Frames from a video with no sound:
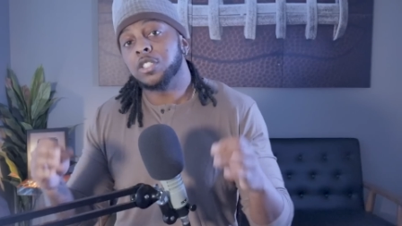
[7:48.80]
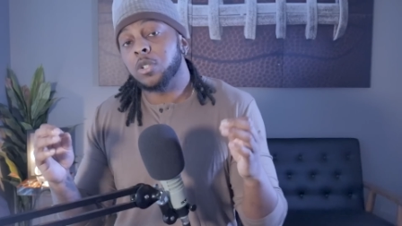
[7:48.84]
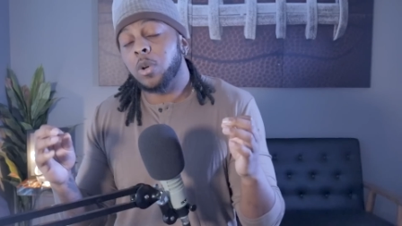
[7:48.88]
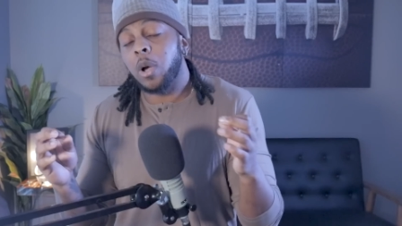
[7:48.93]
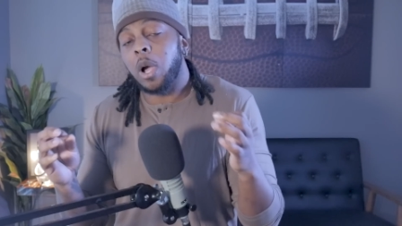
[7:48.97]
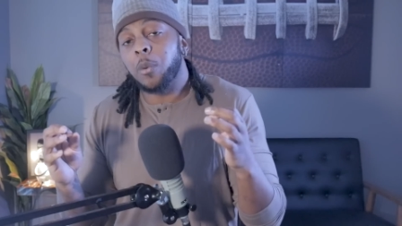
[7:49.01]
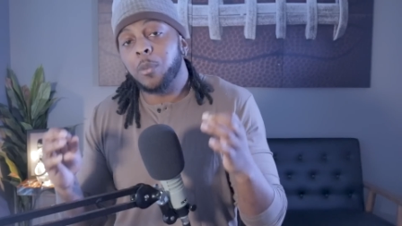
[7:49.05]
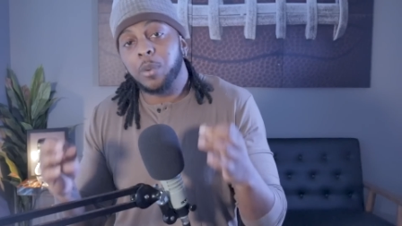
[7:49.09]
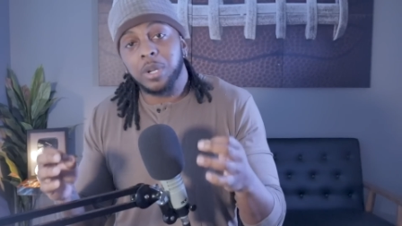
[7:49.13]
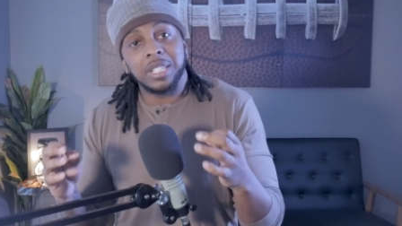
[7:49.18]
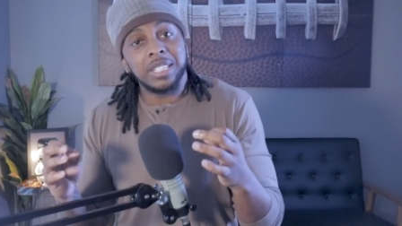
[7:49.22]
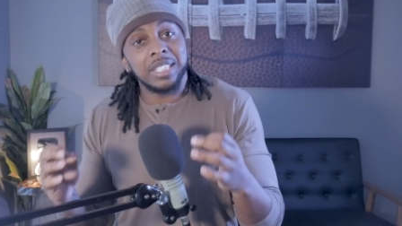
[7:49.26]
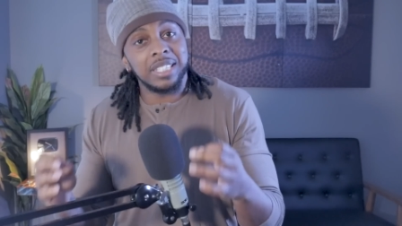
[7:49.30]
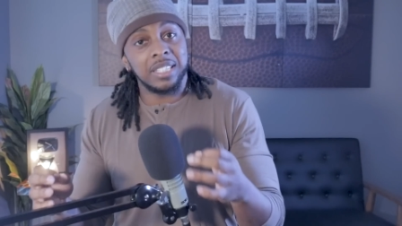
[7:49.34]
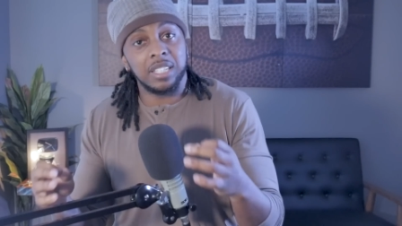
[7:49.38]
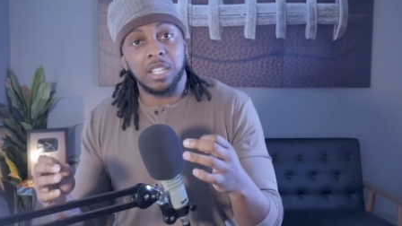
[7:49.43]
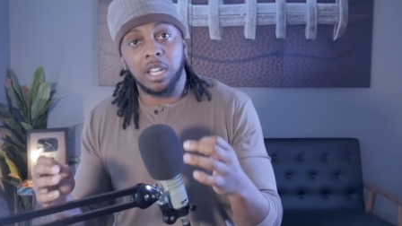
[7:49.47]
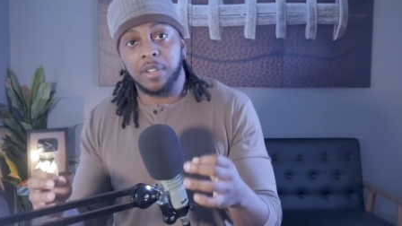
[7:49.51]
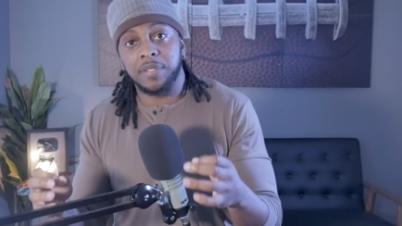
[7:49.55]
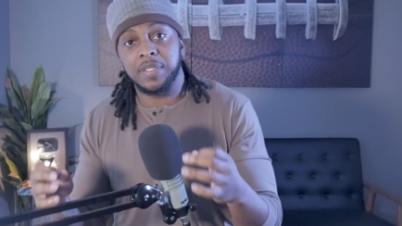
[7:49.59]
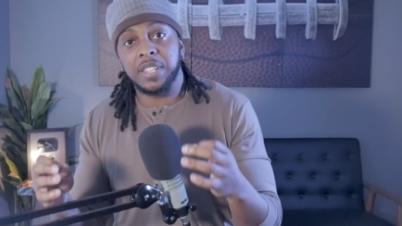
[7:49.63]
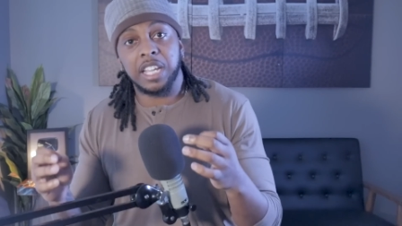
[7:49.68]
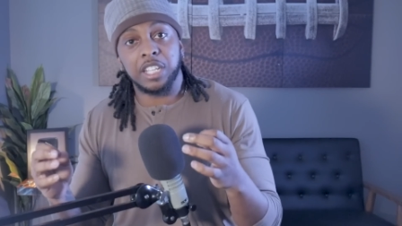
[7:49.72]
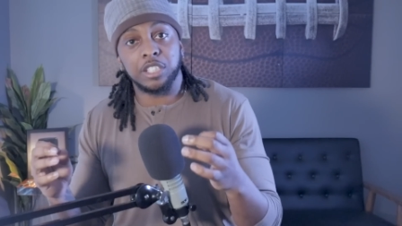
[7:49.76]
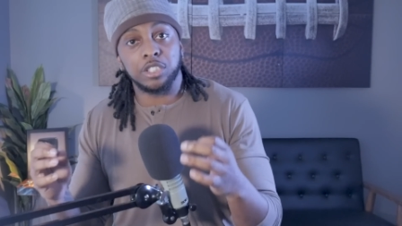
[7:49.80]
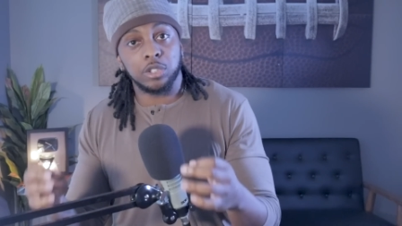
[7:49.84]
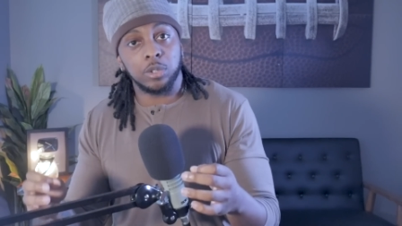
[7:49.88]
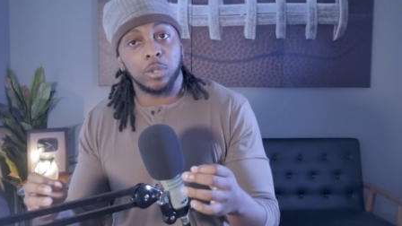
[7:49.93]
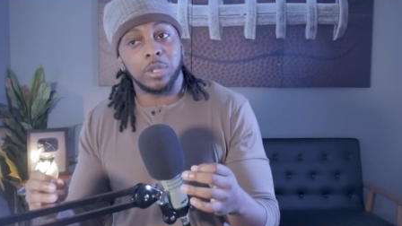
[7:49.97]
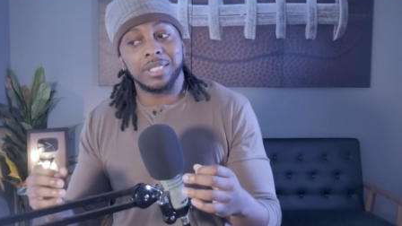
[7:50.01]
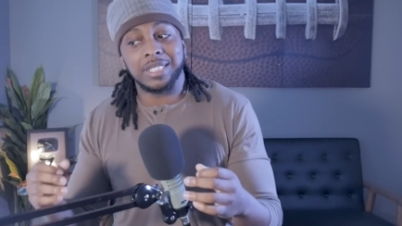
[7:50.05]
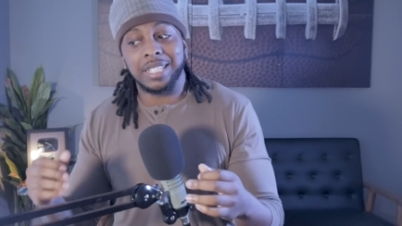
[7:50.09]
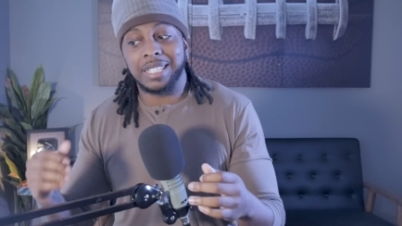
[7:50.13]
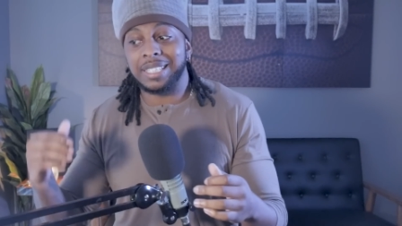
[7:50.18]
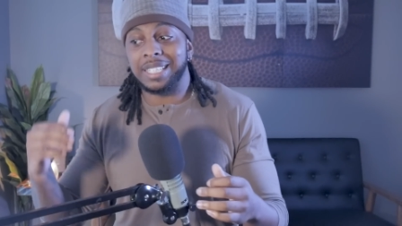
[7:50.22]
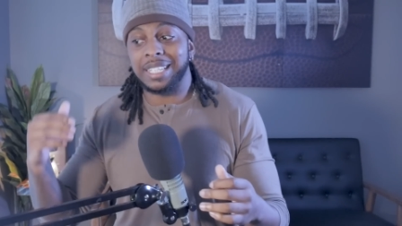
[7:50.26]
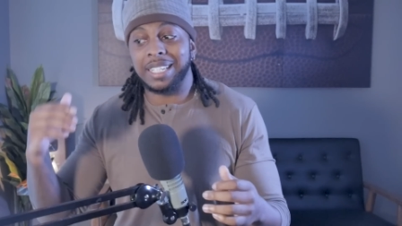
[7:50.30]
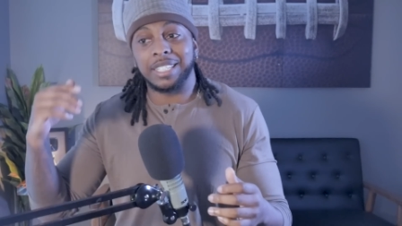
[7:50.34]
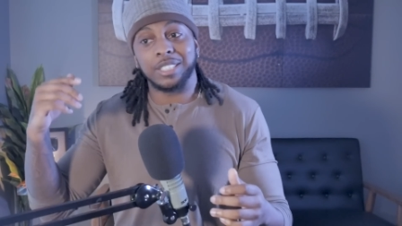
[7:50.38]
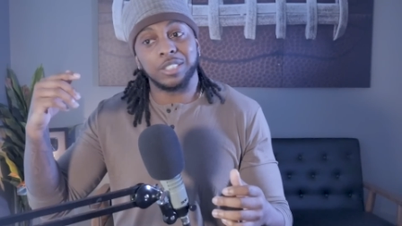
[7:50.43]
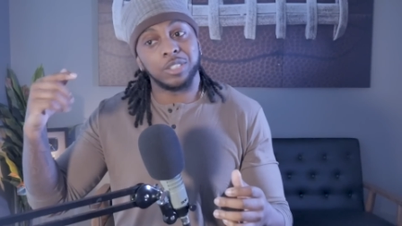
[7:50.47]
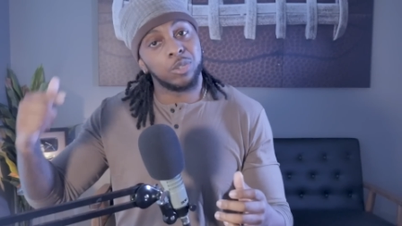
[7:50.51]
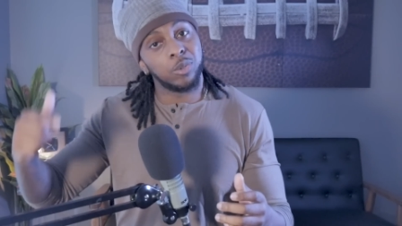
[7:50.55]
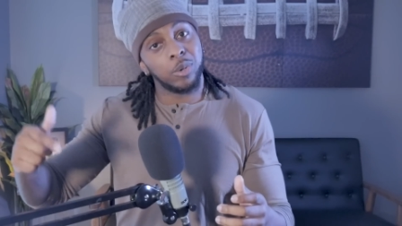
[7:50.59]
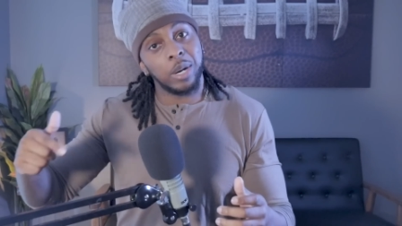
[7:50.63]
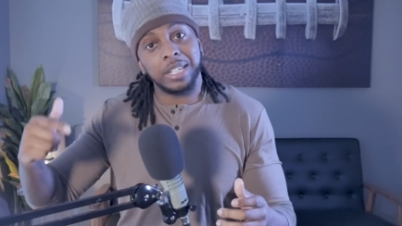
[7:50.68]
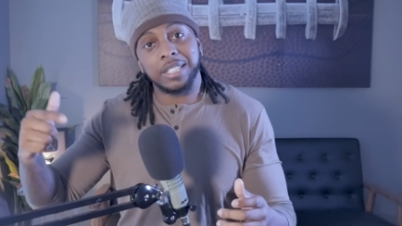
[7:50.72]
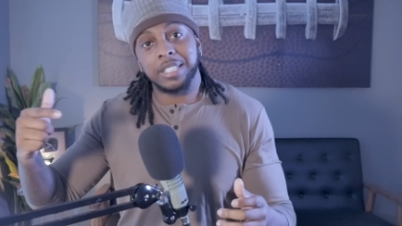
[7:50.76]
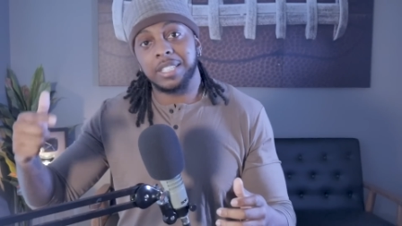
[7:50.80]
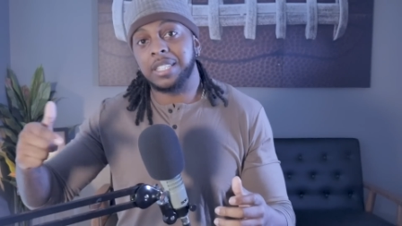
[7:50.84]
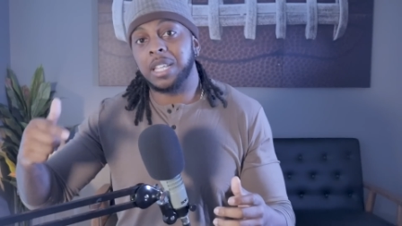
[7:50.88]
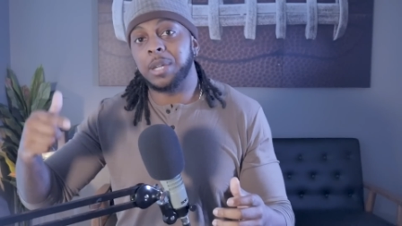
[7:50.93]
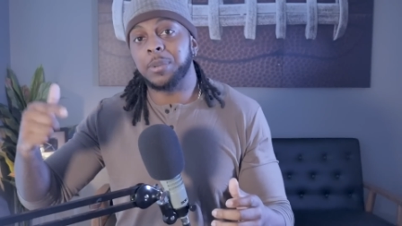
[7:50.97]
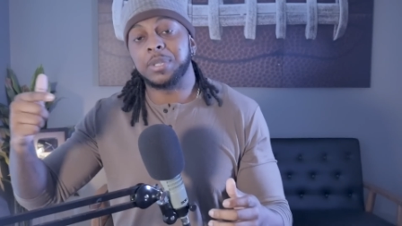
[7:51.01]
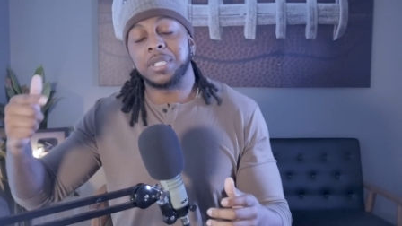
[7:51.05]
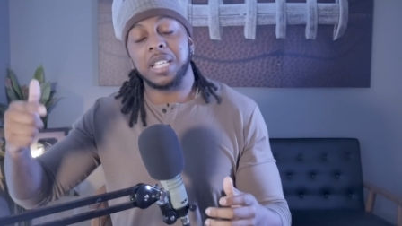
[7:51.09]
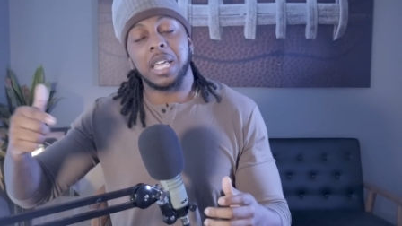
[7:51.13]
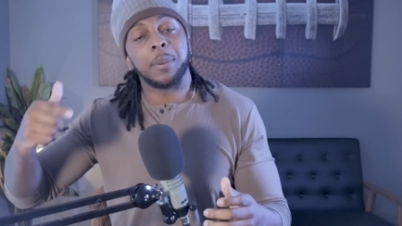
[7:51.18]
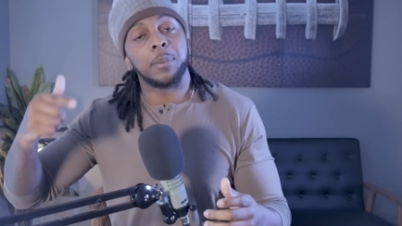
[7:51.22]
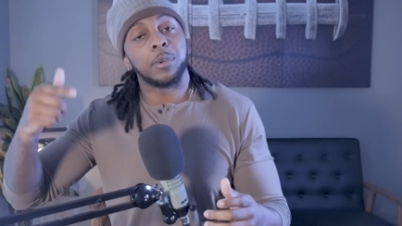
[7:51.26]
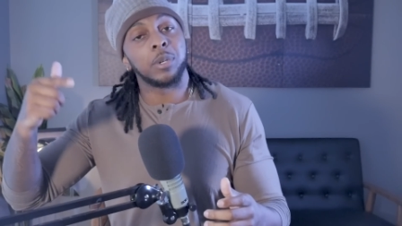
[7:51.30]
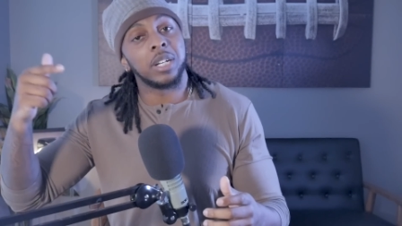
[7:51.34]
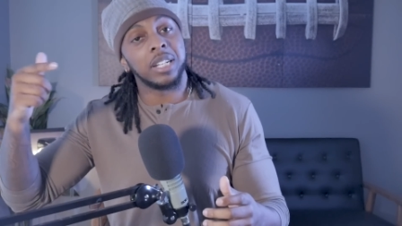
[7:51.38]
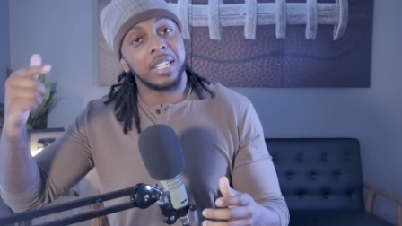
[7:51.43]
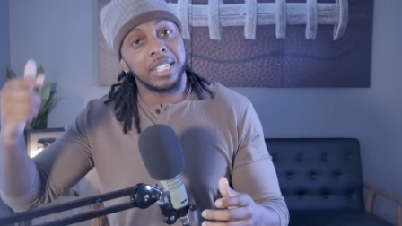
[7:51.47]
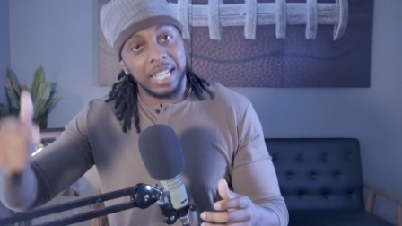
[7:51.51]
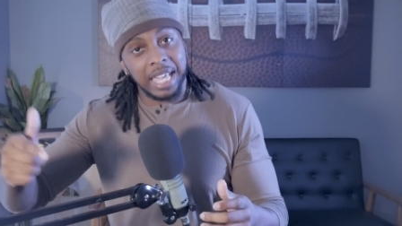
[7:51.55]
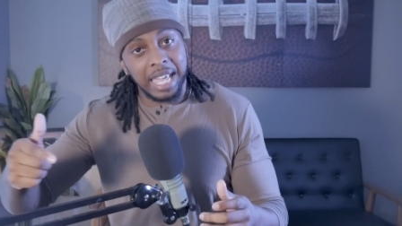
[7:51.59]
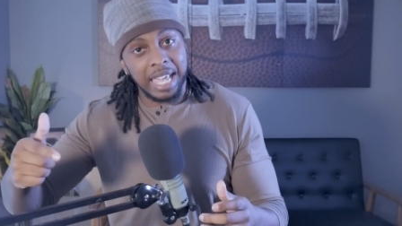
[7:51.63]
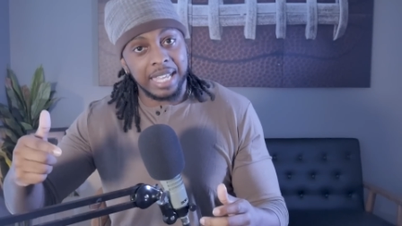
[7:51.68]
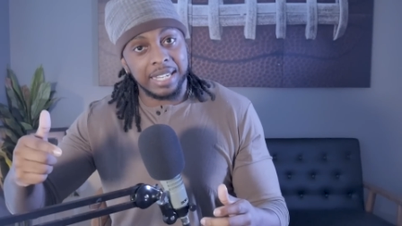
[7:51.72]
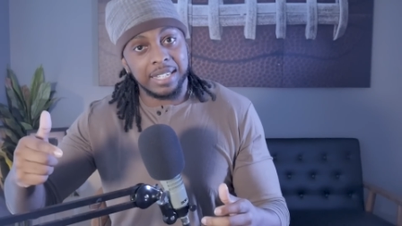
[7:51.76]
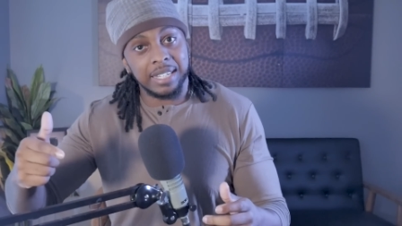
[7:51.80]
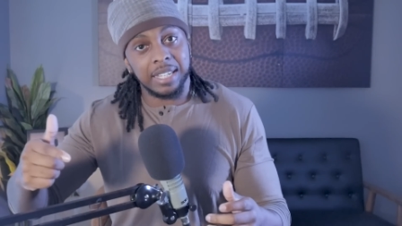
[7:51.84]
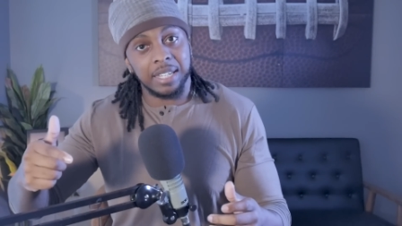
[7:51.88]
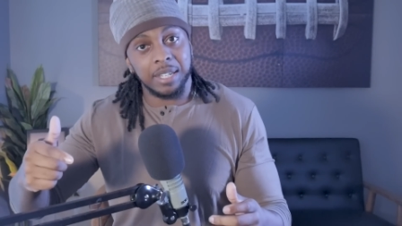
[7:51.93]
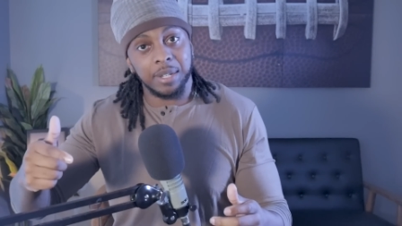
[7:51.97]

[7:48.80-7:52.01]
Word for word: So I really love that choice. I think it's great that they was able to land